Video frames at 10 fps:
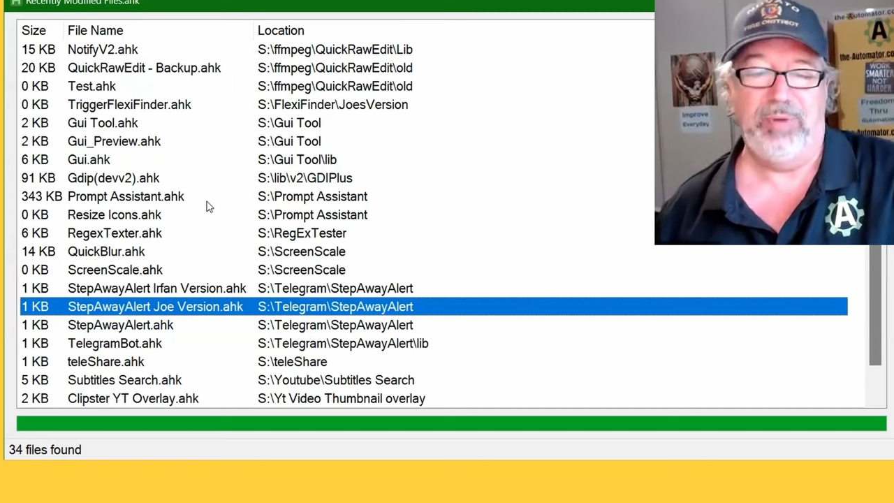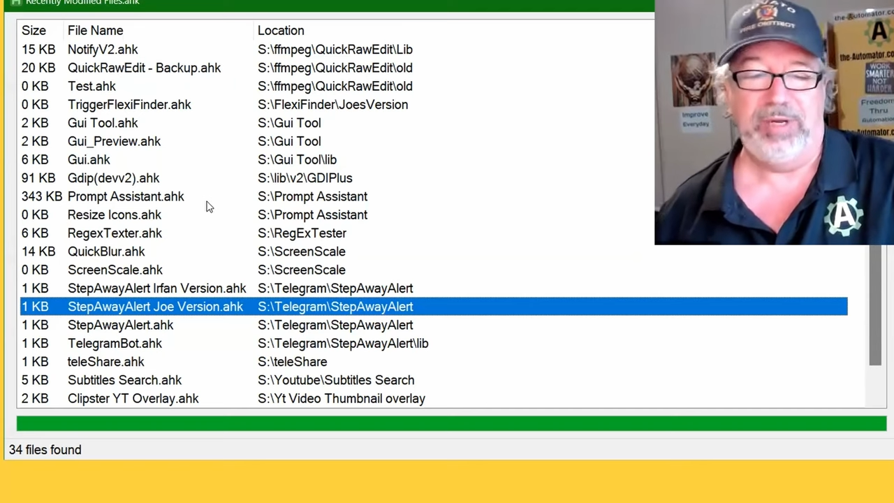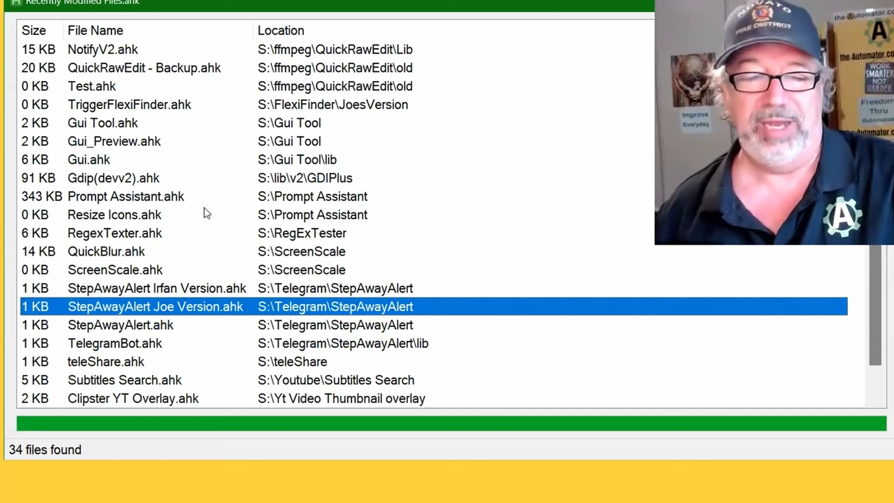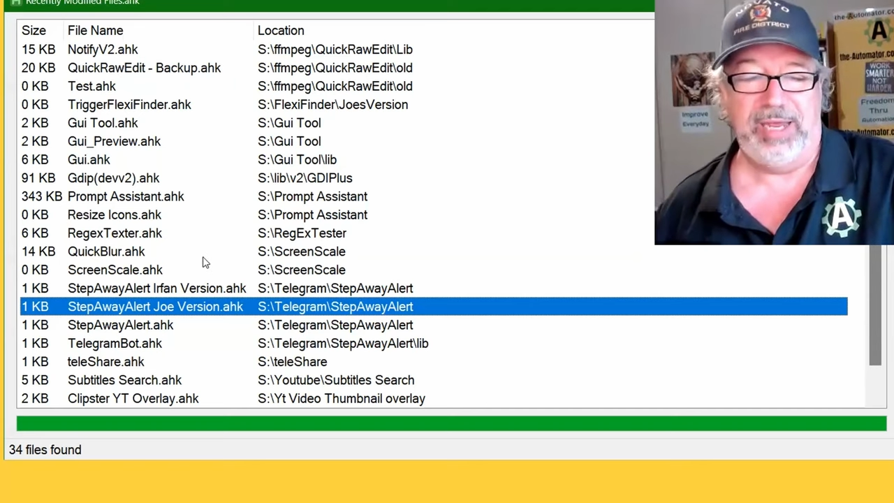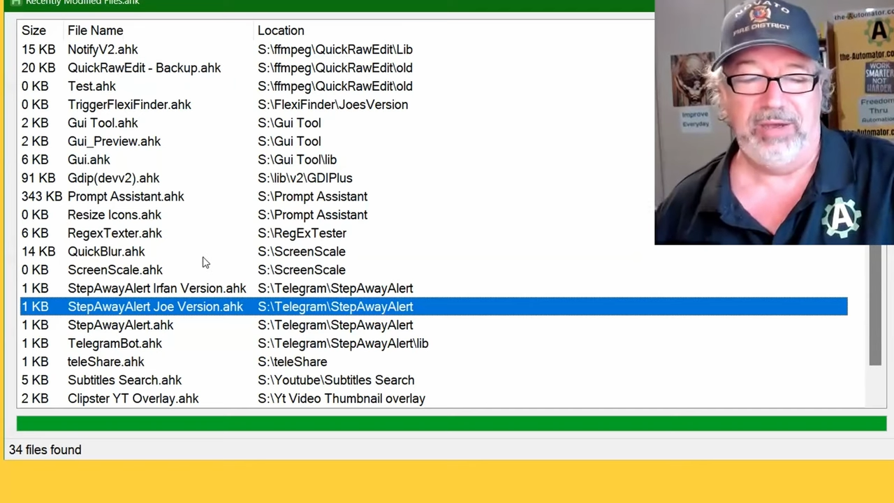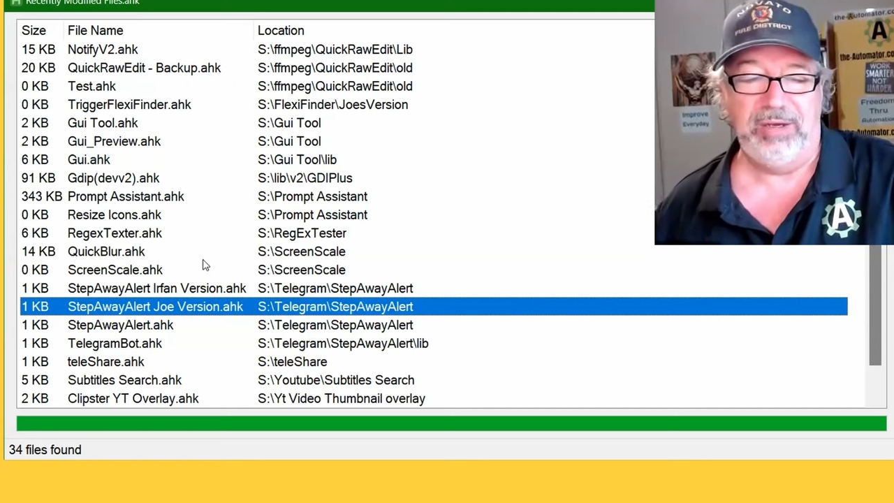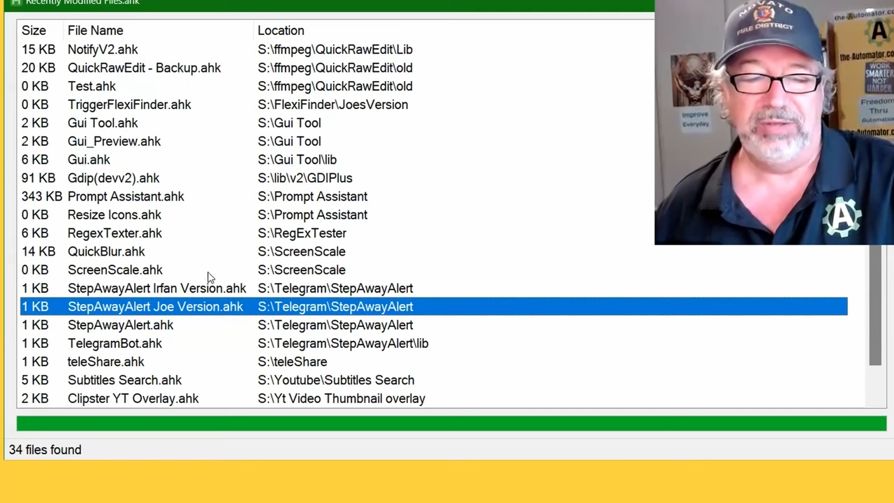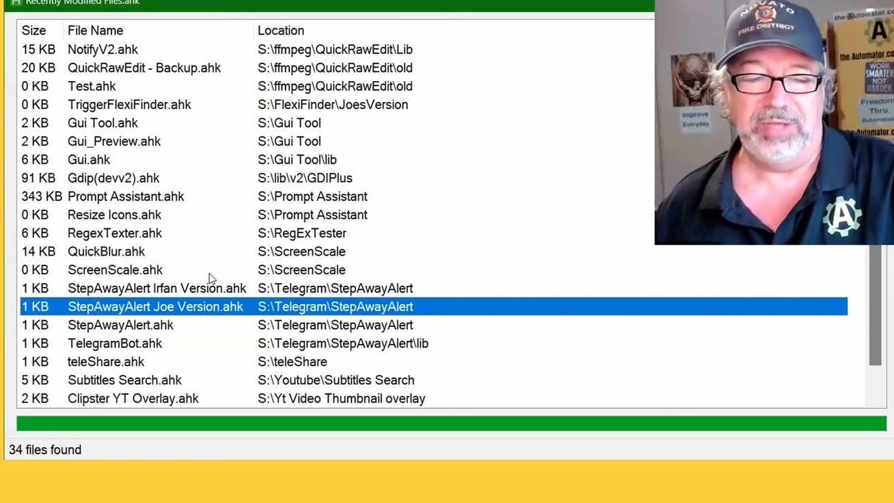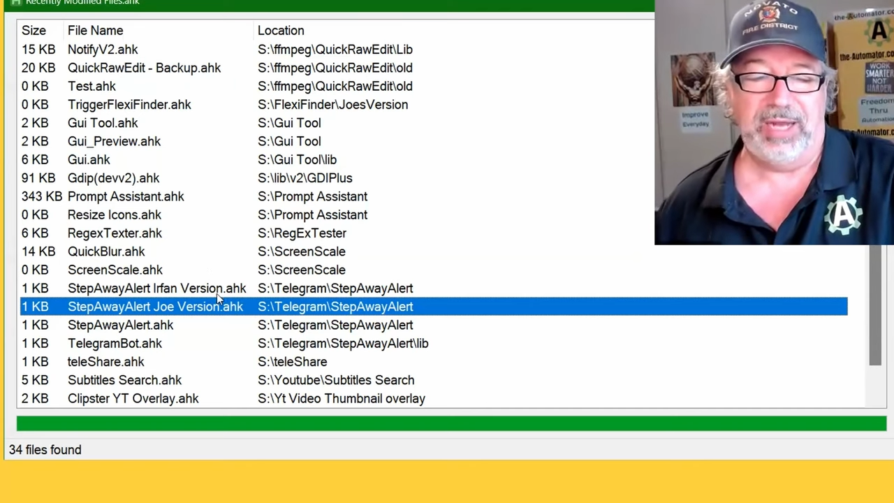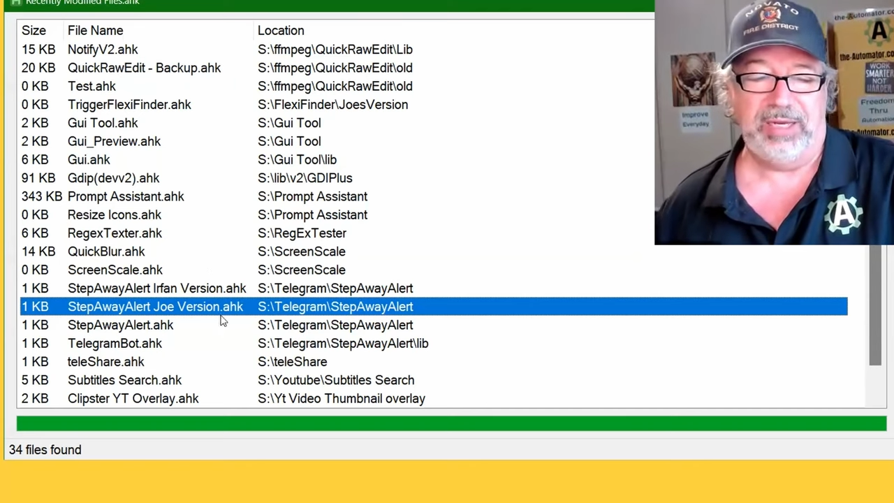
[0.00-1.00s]
But yeah, you can
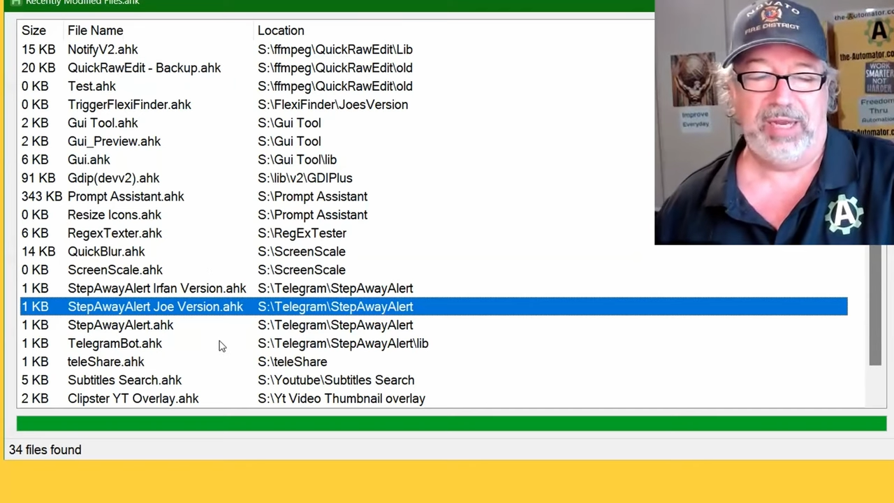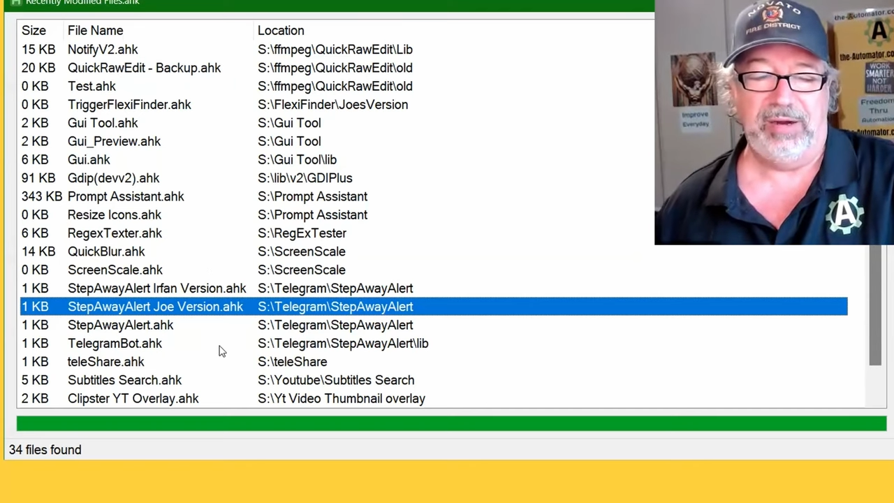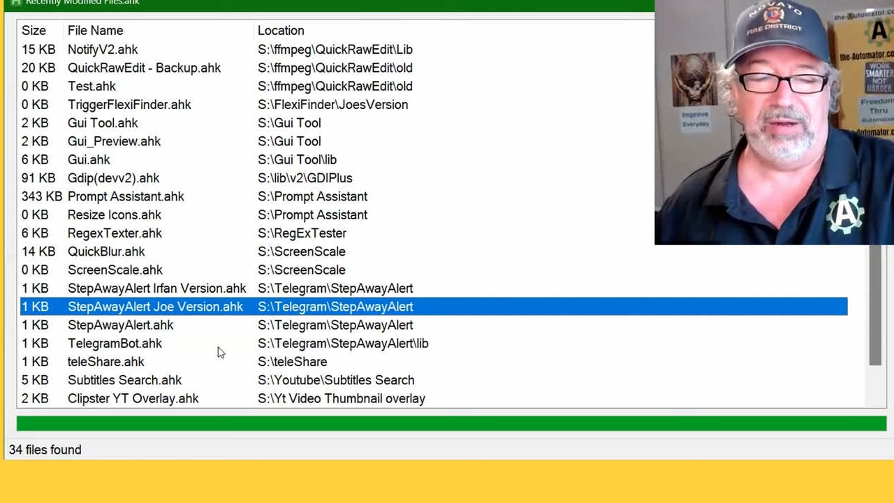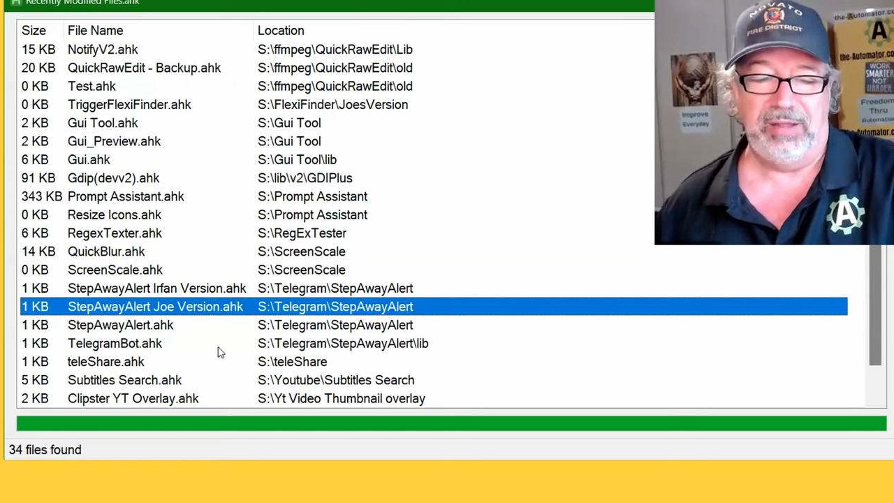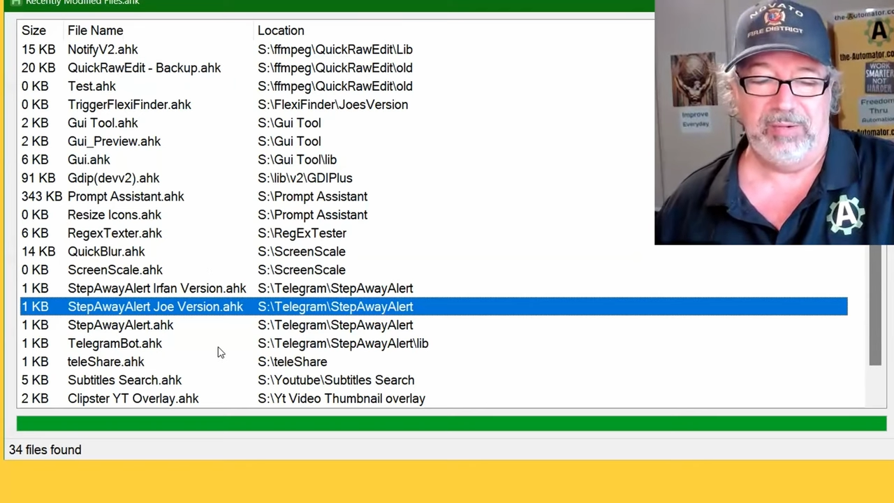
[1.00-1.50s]
use a hotkey or anything